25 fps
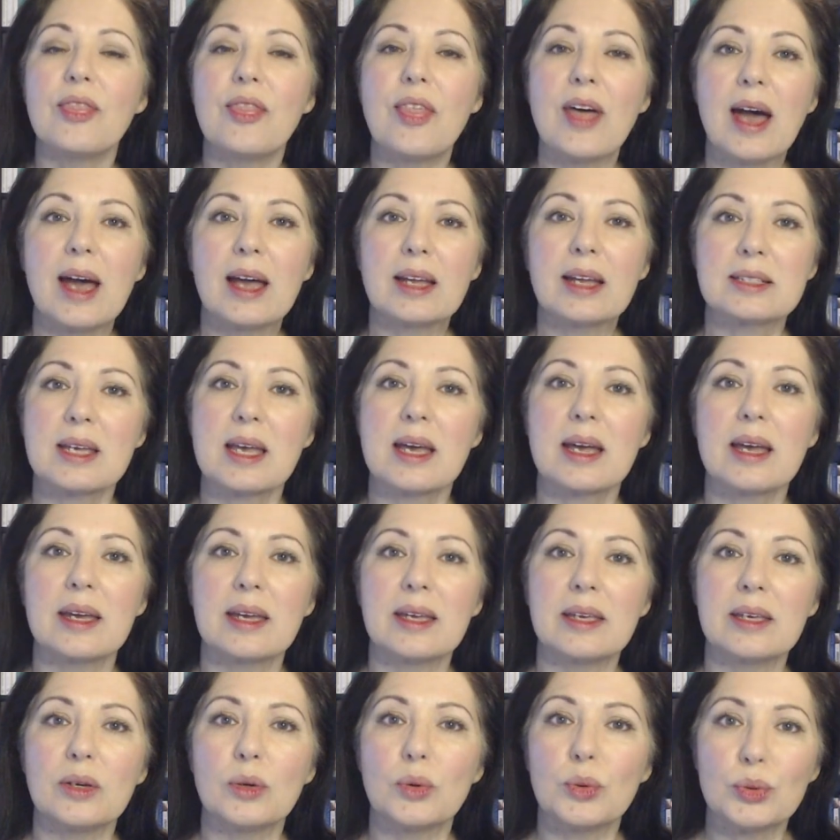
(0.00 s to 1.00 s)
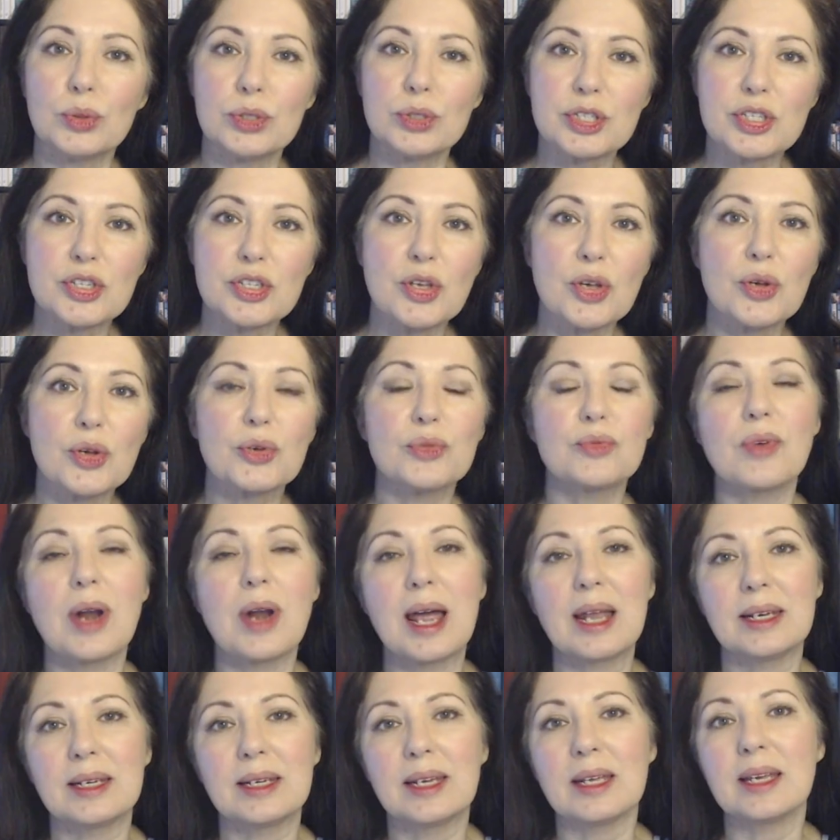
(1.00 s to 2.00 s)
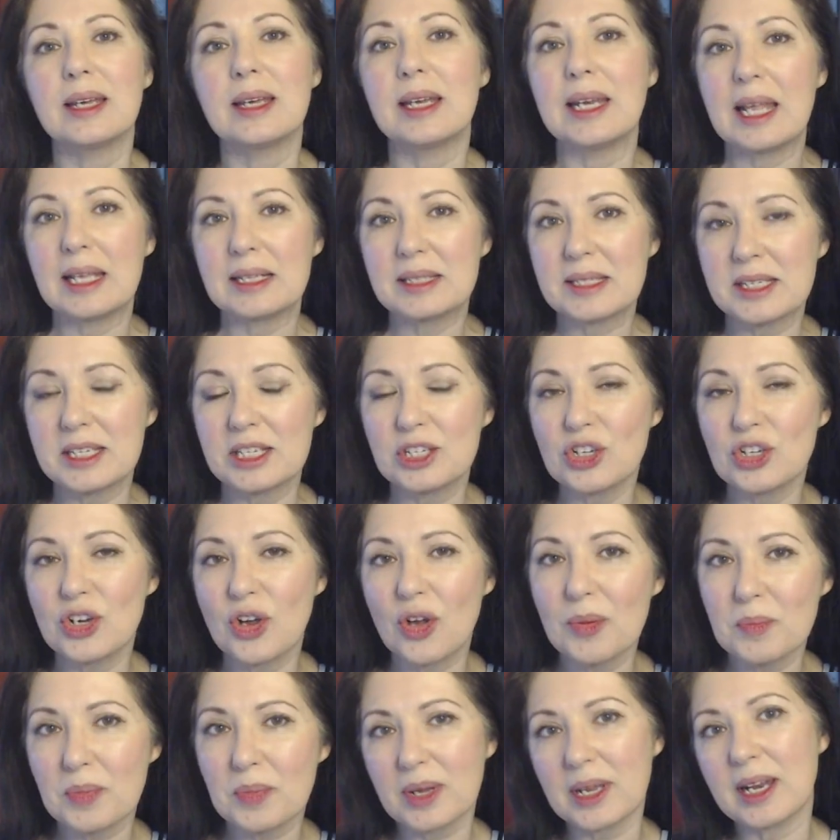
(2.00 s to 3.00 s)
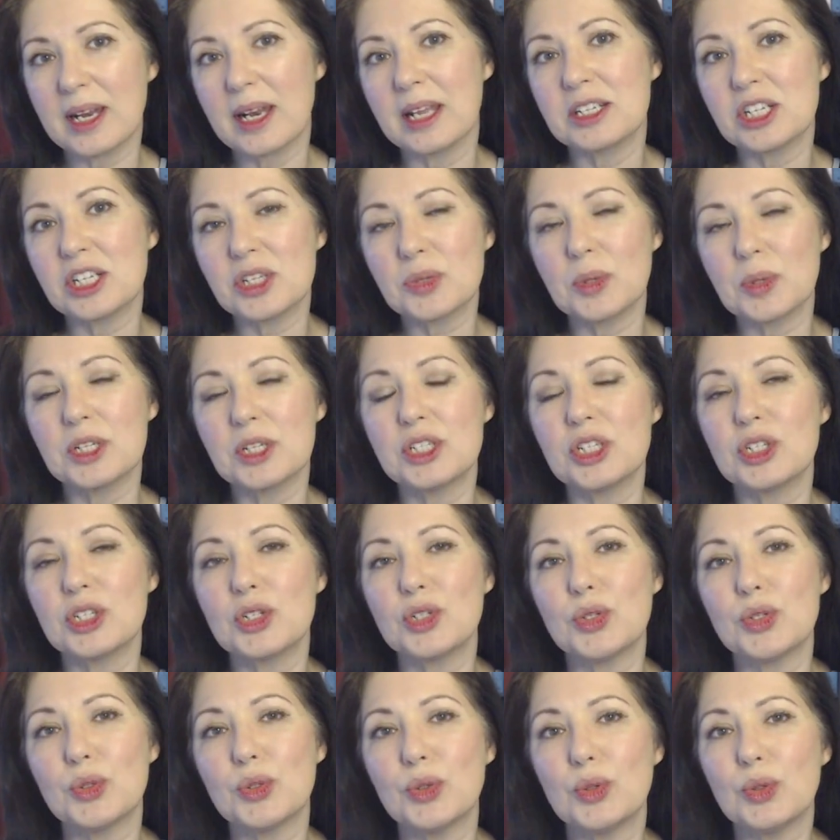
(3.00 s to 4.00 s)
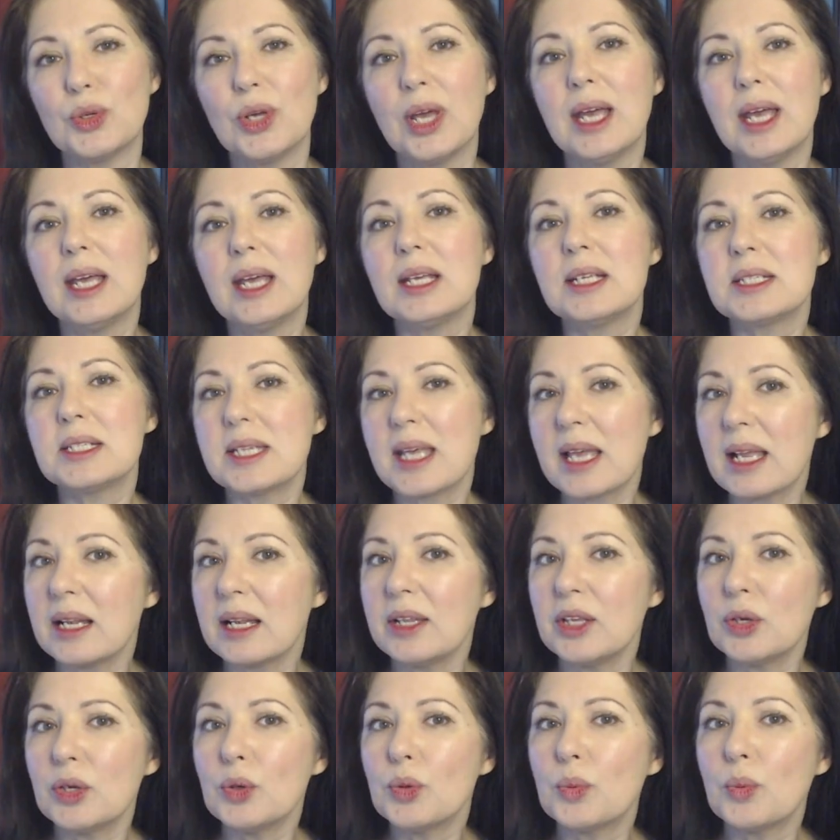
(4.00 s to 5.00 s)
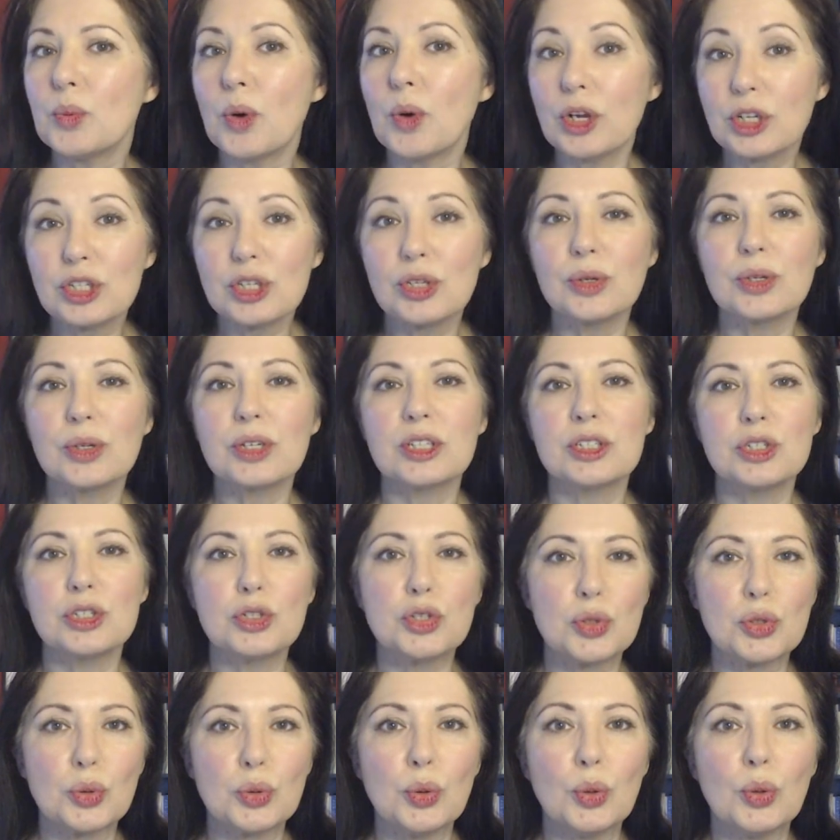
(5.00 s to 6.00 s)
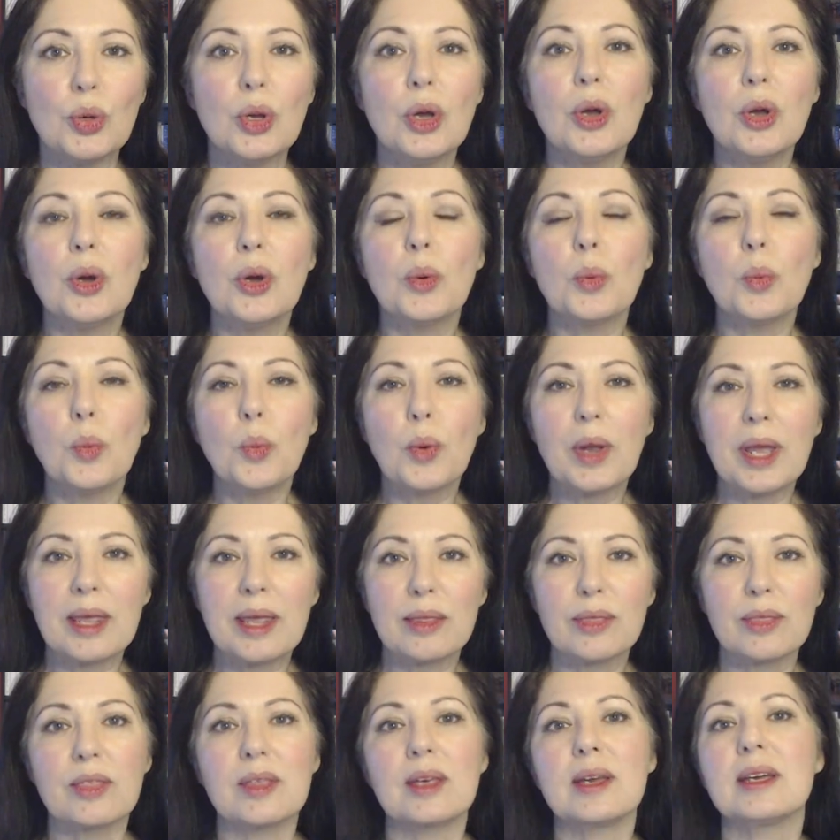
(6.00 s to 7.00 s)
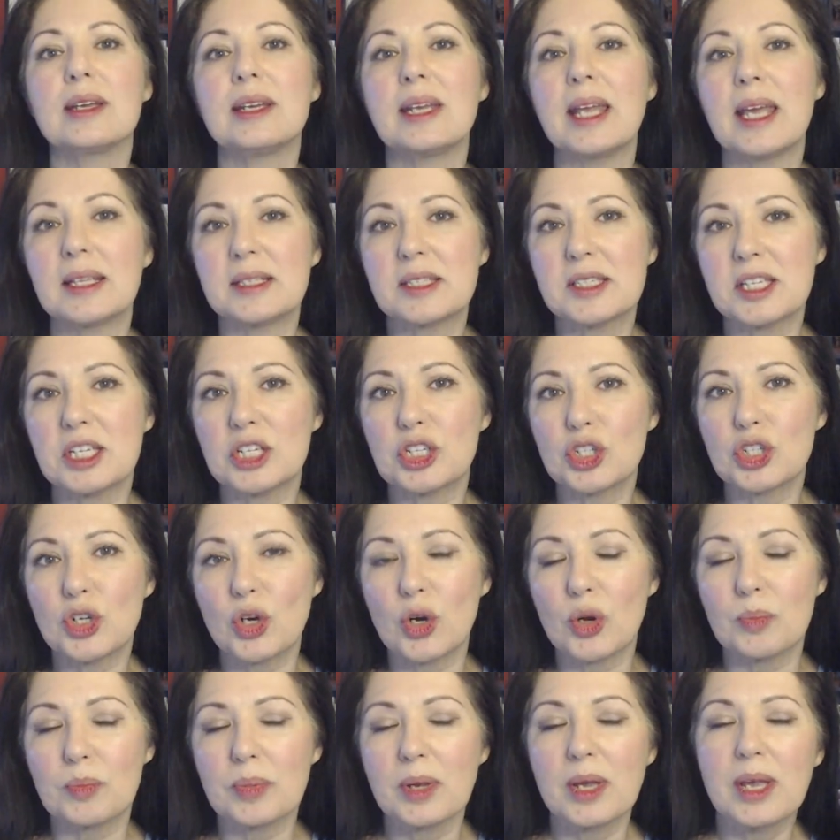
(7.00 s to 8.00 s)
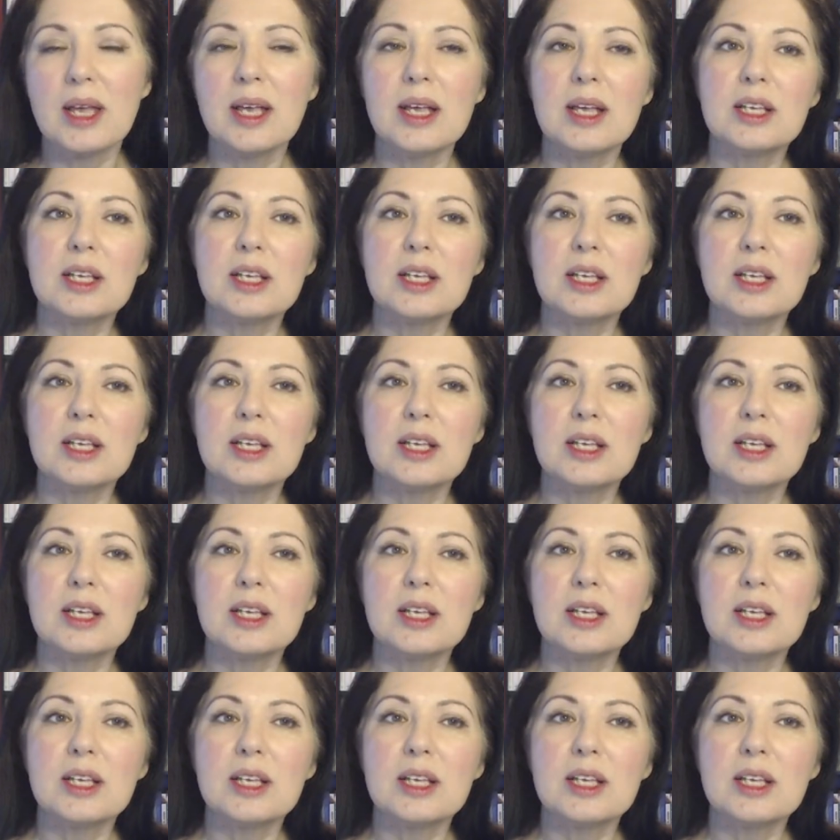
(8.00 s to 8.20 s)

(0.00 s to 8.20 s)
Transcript: that I also run an Etsy shop and I just wanted to tell you what you can do with an Etsy shop.